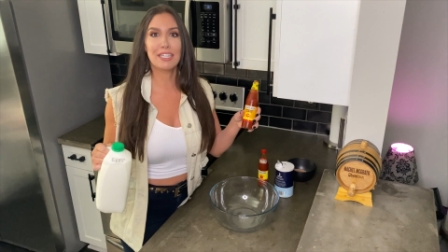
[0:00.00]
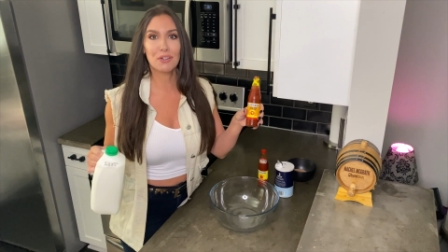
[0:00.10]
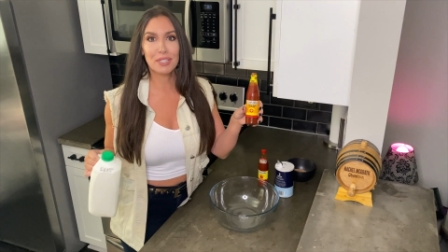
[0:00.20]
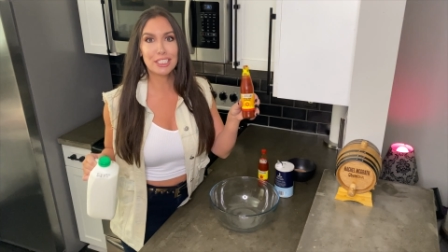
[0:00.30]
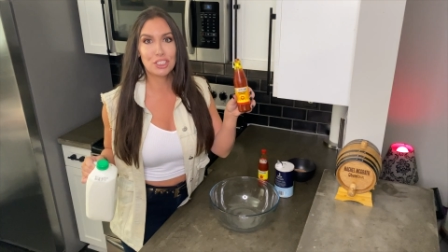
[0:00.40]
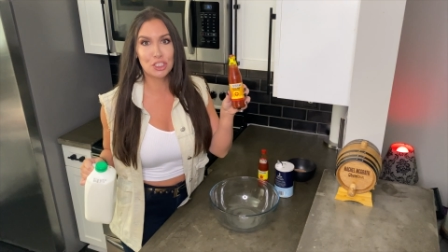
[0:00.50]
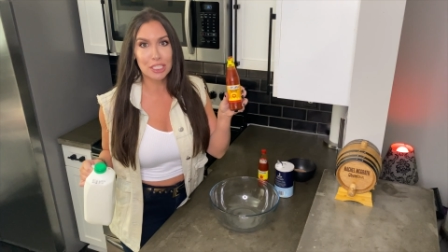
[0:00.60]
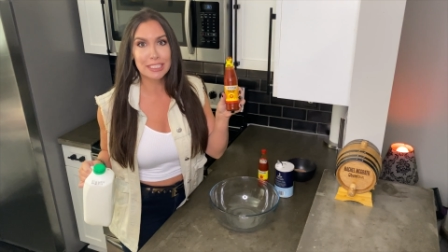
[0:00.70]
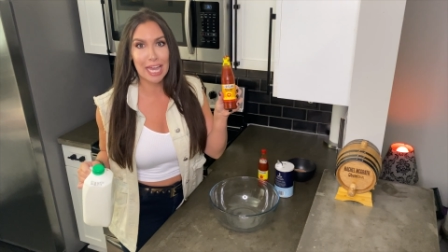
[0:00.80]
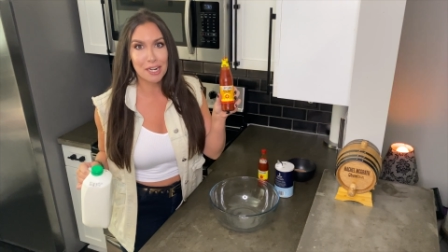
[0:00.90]
literally
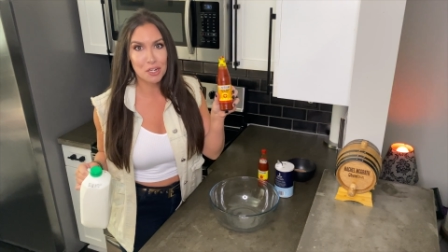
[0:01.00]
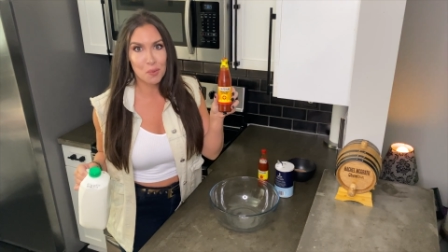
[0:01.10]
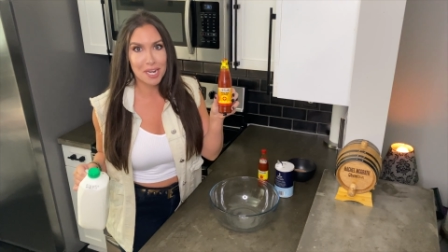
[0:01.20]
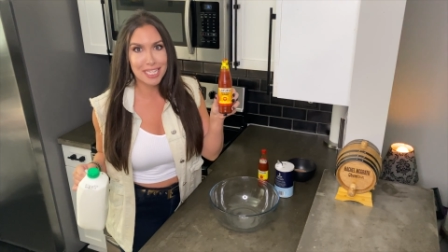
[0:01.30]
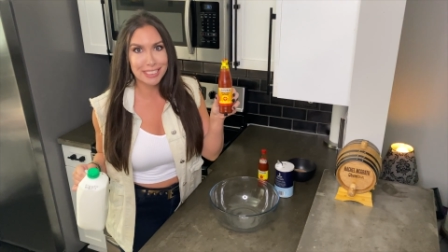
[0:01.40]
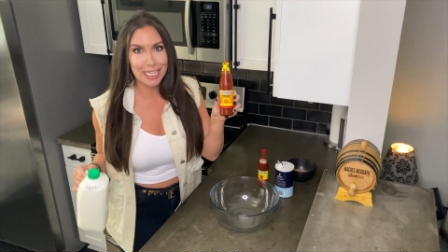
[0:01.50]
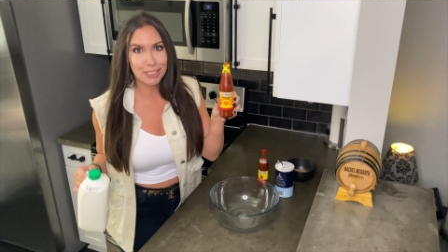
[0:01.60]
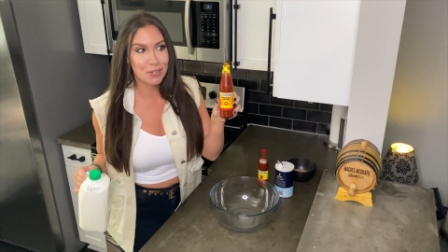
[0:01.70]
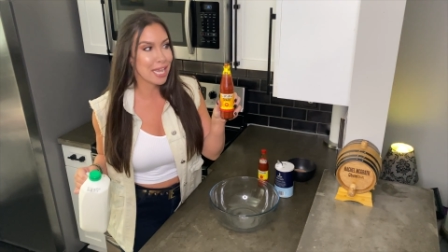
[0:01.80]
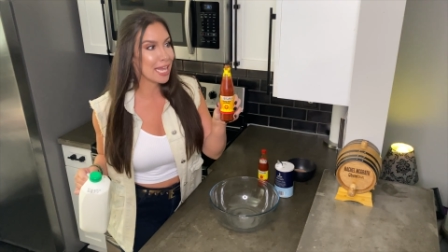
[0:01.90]
just got a new one of these
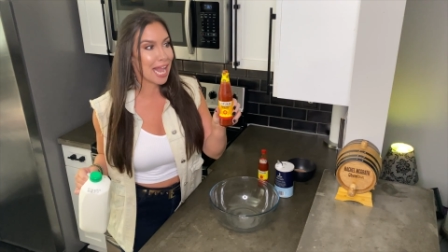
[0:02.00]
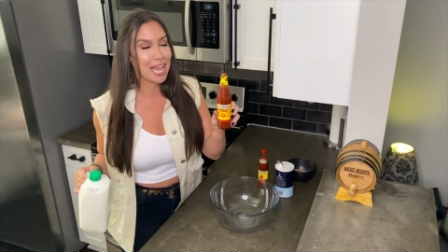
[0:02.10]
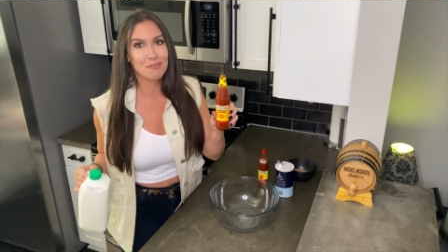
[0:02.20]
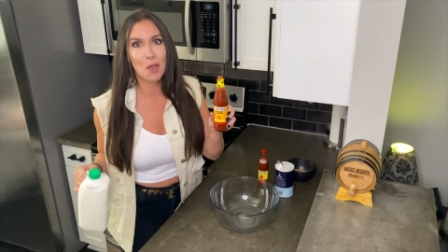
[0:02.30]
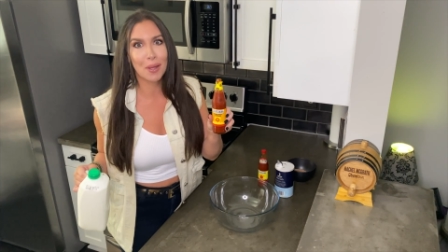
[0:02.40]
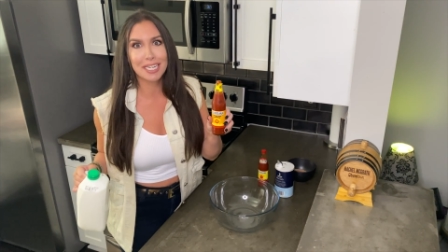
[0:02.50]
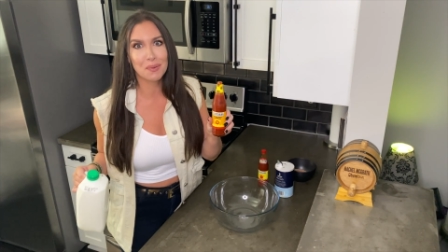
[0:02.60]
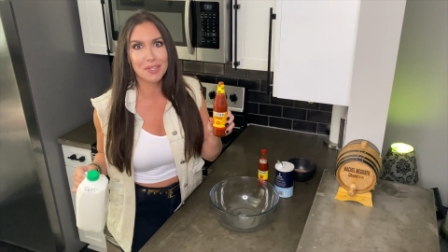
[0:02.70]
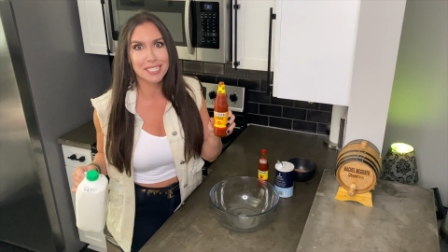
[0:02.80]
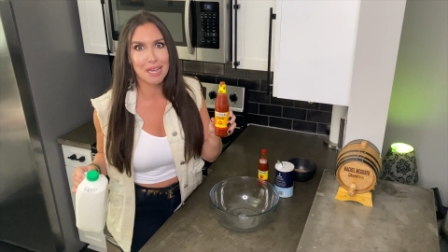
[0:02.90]
yesterday and I have no
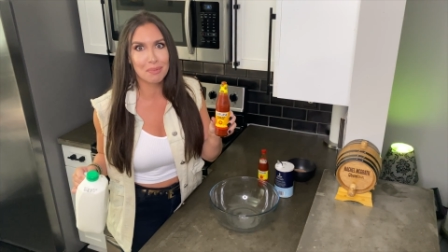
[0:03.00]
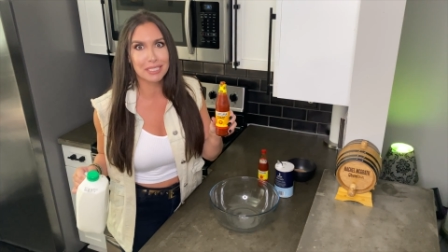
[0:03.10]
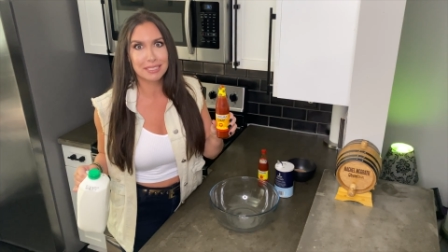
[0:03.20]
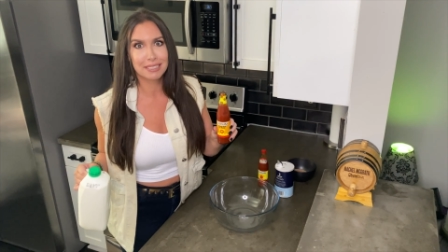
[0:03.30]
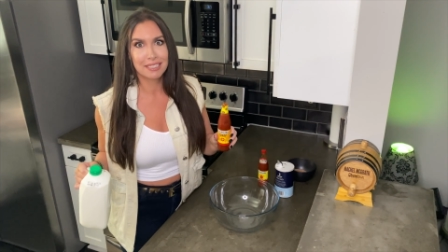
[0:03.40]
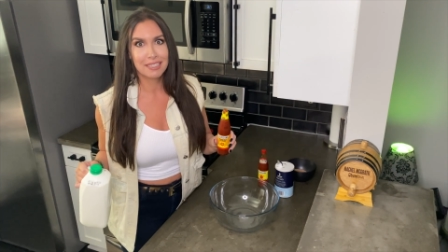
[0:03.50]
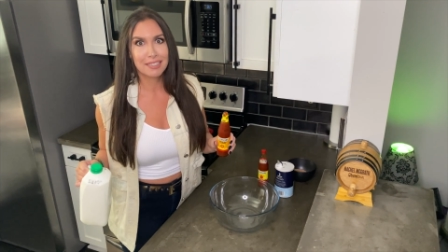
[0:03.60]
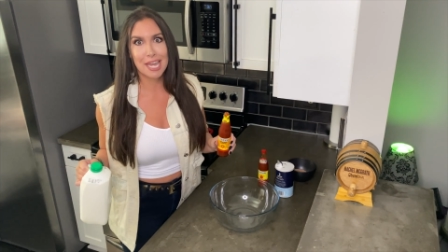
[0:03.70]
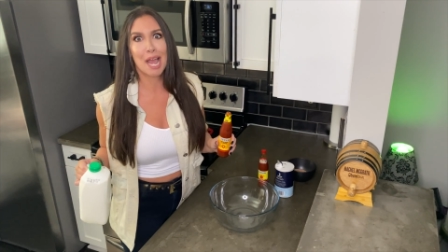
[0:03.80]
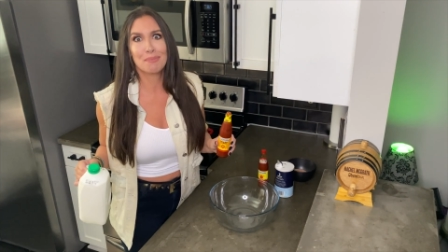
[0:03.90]
idea where the top is.
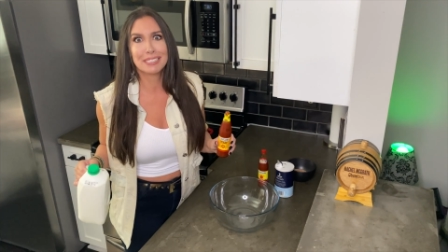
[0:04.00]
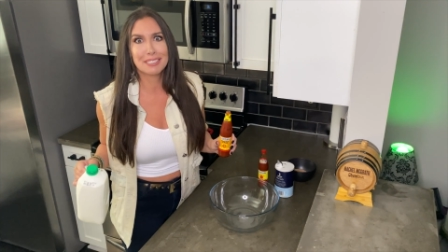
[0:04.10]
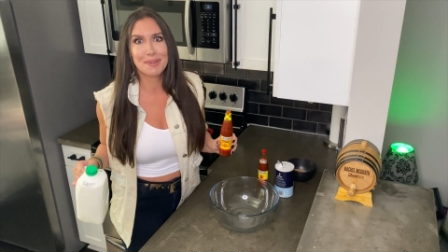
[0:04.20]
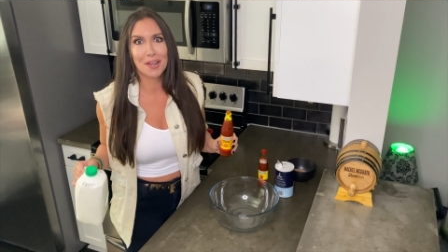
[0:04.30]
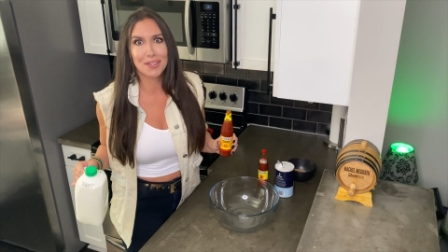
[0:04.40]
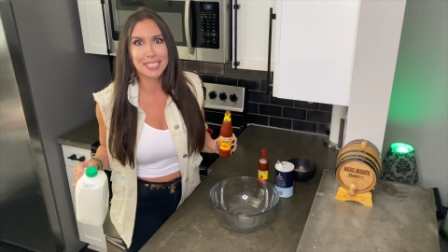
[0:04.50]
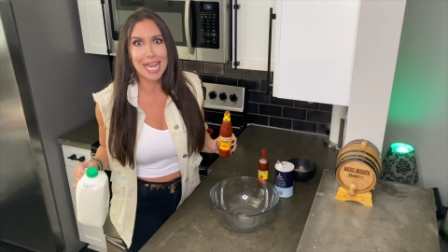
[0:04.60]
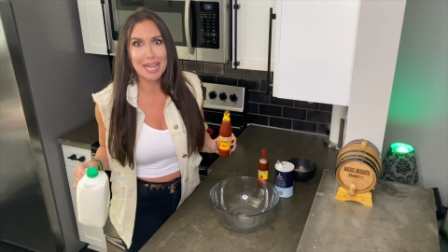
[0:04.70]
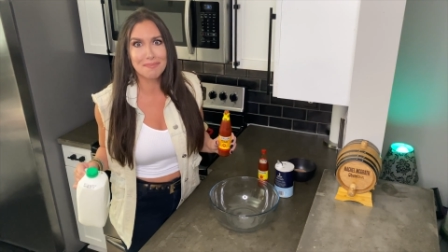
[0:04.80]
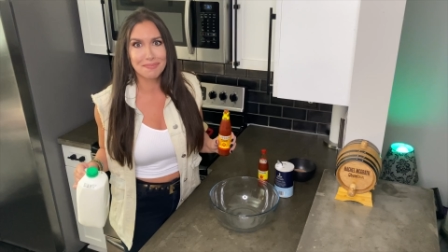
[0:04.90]
That happens to me all the
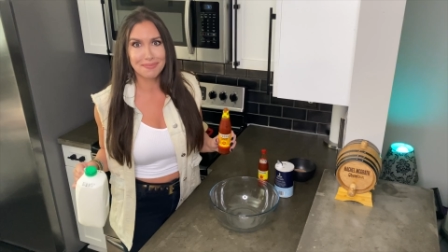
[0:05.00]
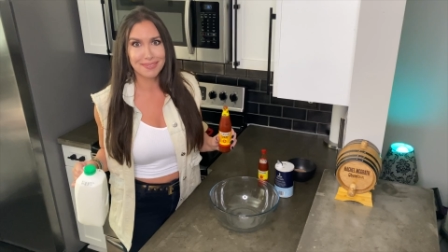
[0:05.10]
time.